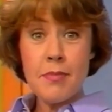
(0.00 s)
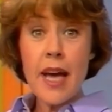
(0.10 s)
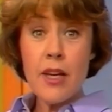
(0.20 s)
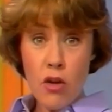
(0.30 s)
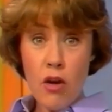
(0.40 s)

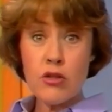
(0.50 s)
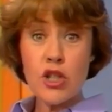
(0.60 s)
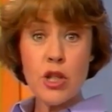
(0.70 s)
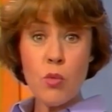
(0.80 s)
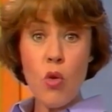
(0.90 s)
And on
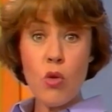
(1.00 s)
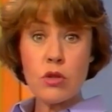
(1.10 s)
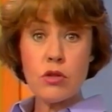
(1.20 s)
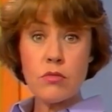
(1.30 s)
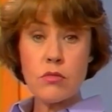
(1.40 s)
she
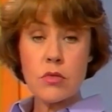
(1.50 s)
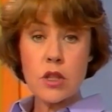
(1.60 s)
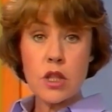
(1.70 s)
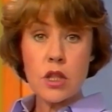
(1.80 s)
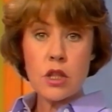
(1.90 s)
walked.
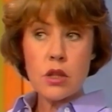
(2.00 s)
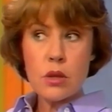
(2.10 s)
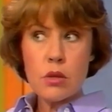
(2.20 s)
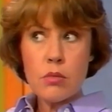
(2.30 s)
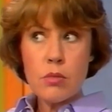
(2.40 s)

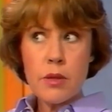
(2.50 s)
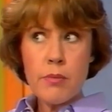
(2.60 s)
But